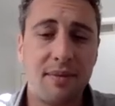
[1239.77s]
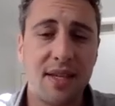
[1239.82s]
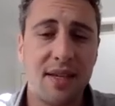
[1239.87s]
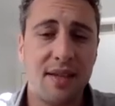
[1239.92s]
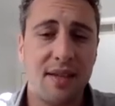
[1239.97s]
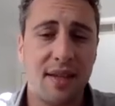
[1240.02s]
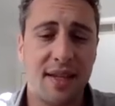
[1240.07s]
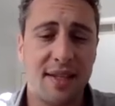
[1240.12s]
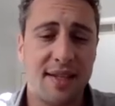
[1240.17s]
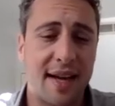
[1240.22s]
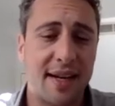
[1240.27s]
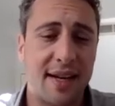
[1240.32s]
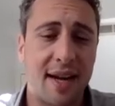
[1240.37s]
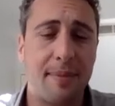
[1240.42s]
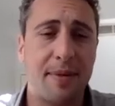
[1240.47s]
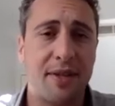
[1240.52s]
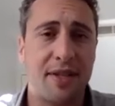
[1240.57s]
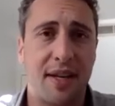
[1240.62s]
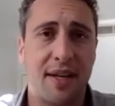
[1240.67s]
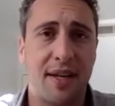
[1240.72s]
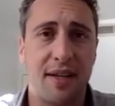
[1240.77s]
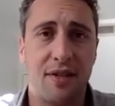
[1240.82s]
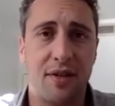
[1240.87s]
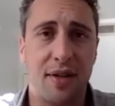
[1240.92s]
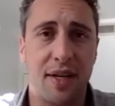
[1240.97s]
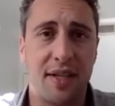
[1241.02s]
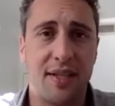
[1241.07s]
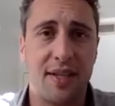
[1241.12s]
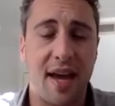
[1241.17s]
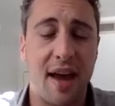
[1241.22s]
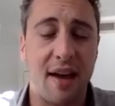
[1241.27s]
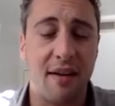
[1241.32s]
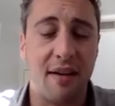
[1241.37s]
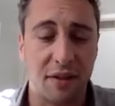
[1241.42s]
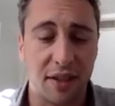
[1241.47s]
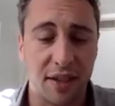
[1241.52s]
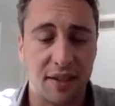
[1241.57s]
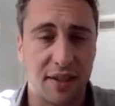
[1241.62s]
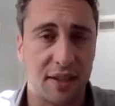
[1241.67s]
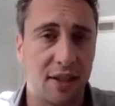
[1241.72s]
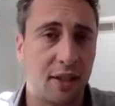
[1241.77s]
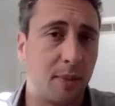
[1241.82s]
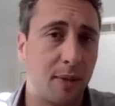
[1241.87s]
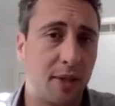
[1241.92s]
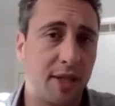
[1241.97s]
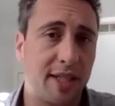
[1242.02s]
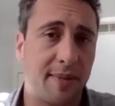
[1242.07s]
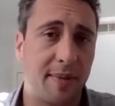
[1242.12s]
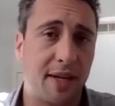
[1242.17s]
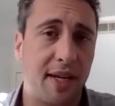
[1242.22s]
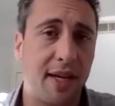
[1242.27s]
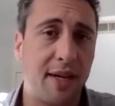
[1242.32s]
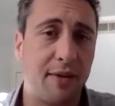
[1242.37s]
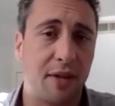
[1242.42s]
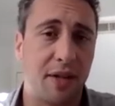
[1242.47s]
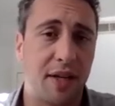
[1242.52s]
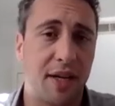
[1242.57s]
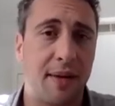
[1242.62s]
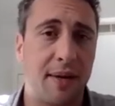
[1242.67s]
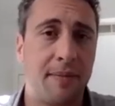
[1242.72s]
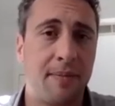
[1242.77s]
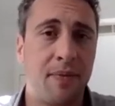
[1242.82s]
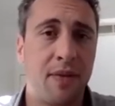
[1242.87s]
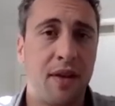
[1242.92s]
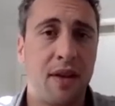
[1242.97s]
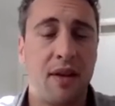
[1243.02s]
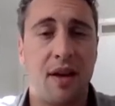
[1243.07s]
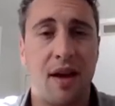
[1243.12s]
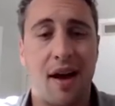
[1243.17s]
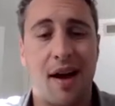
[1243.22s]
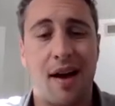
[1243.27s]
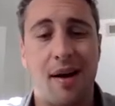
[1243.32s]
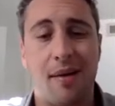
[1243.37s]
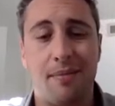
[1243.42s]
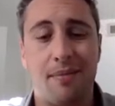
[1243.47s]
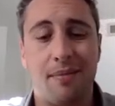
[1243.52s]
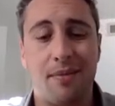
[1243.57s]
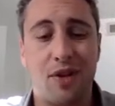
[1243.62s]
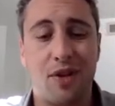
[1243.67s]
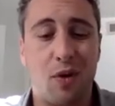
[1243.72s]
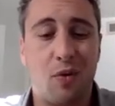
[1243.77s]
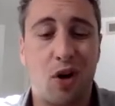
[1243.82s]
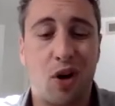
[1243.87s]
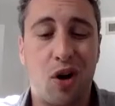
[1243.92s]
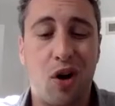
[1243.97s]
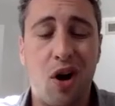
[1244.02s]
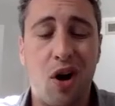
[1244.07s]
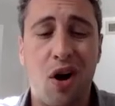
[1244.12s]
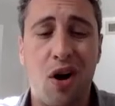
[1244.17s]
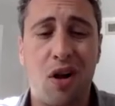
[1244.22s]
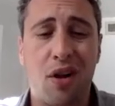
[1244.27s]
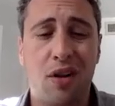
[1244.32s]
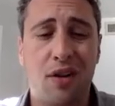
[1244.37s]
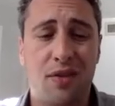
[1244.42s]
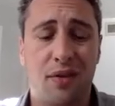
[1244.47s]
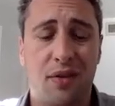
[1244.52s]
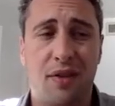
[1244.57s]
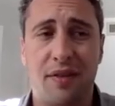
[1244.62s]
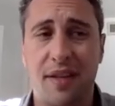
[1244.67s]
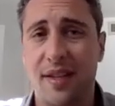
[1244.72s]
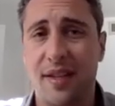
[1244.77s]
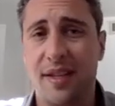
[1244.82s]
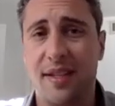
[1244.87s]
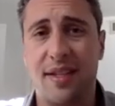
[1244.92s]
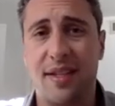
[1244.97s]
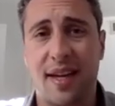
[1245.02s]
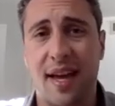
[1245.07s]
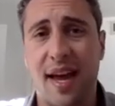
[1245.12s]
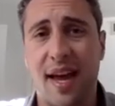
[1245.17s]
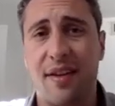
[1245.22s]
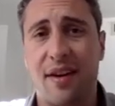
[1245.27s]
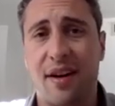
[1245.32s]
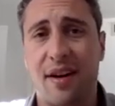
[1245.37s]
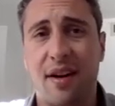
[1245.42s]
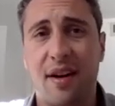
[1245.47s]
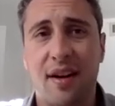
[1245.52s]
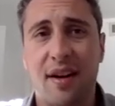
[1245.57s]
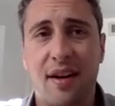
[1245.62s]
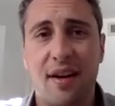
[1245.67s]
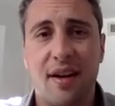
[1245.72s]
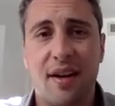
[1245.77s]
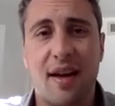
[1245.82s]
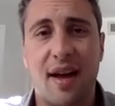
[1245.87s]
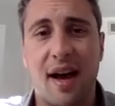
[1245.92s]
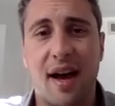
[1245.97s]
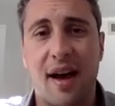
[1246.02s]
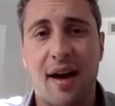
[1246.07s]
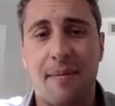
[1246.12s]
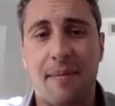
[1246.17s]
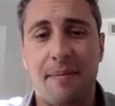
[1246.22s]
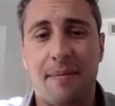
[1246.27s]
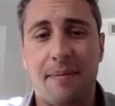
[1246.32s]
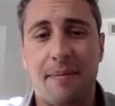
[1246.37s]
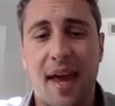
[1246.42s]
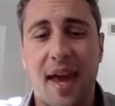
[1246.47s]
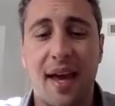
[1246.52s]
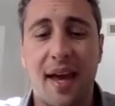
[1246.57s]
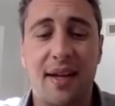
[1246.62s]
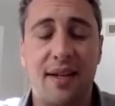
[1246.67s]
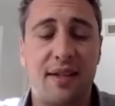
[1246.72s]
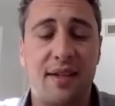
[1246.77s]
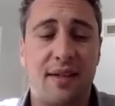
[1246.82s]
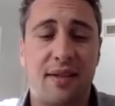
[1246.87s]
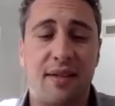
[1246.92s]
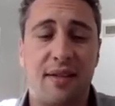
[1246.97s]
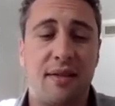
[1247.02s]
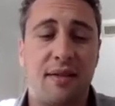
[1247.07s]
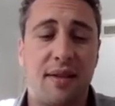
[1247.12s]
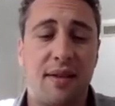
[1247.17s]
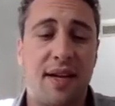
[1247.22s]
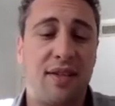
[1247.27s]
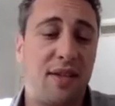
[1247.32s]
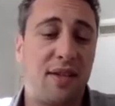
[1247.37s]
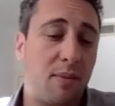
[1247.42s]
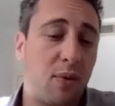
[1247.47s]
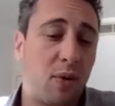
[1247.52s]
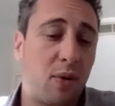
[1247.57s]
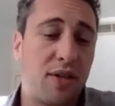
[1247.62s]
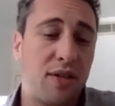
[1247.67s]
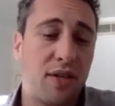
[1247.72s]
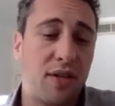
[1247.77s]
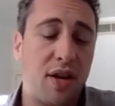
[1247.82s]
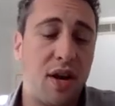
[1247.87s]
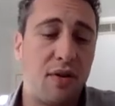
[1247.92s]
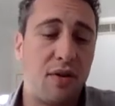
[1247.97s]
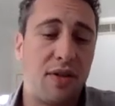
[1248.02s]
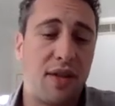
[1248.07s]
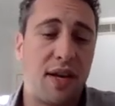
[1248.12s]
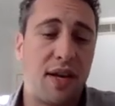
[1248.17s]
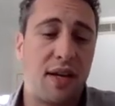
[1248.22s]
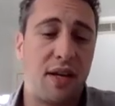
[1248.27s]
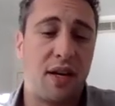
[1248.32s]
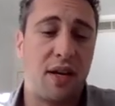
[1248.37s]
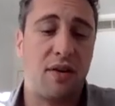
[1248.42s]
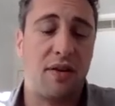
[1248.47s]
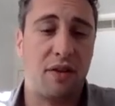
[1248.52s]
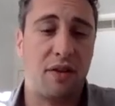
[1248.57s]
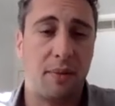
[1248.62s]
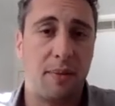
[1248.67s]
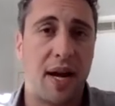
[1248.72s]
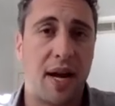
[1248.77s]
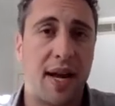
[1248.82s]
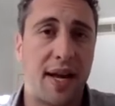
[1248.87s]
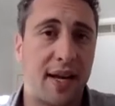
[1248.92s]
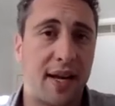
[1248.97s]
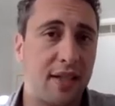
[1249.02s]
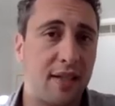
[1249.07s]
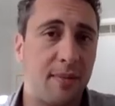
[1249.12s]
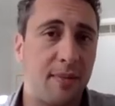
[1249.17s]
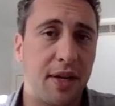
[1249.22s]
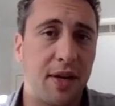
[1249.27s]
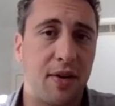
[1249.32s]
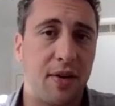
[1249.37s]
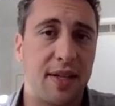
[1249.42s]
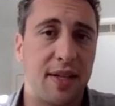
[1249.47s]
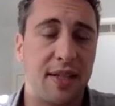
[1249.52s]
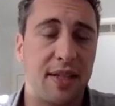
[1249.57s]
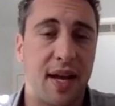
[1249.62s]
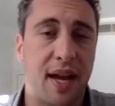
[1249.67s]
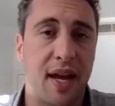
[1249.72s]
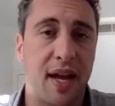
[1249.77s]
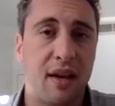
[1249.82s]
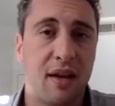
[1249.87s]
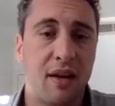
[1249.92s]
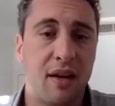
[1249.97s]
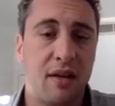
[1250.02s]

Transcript: the exact opposite. It treats every single participant equally. Um, so we're all sort of in this together. Um, and it's important to note that you know if you're buying into Bitcoin today,